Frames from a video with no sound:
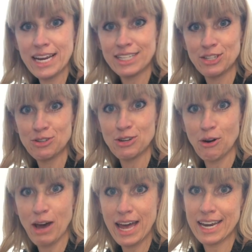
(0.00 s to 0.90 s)
to go
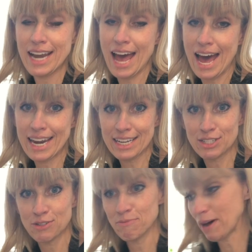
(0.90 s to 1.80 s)
ahead and add it
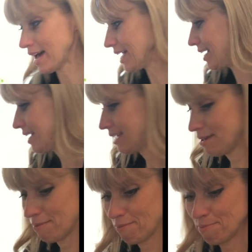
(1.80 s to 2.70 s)
to my
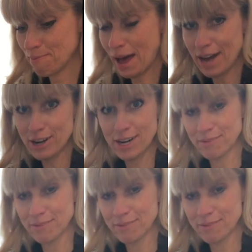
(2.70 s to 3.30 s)
batter.